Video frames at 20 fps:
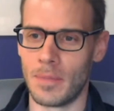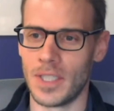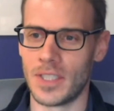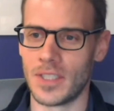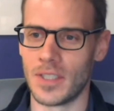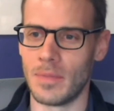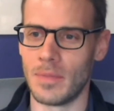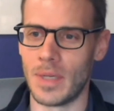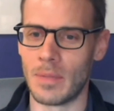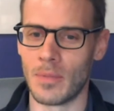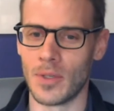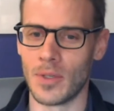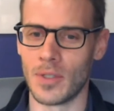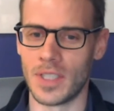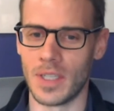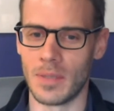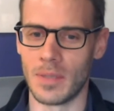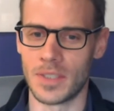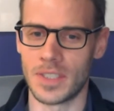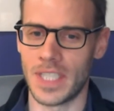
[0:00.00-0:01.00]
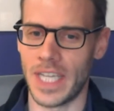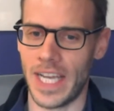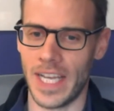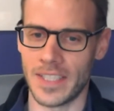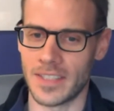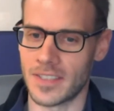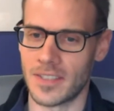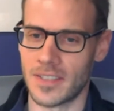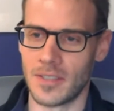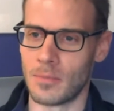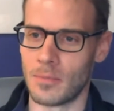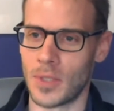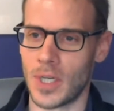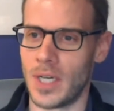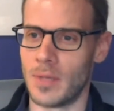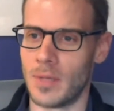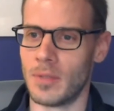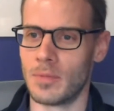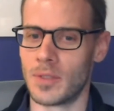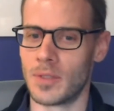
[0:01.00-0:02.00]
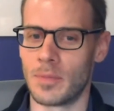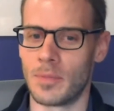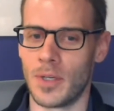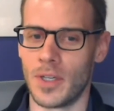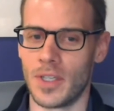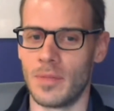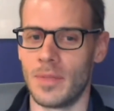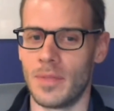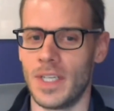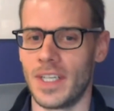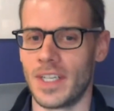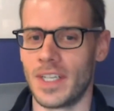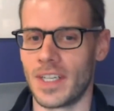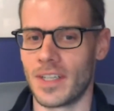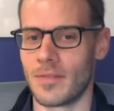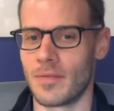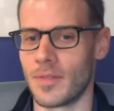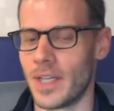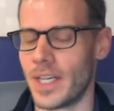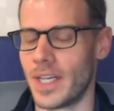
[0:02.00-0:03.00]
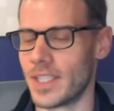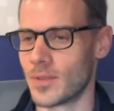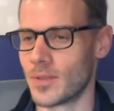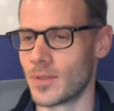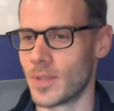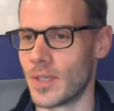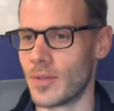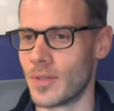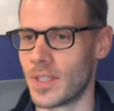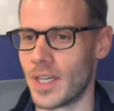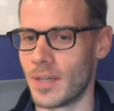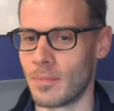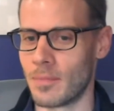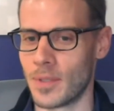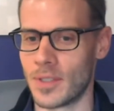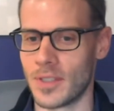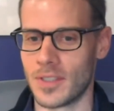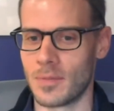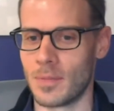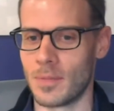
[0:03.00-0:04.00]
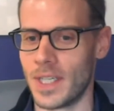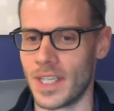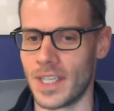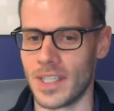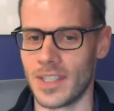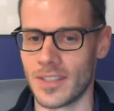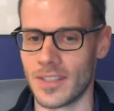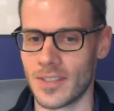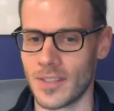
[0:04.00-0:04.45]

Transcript: pigeon member dumps tasks and problems upon the meeting and flies away without participating in the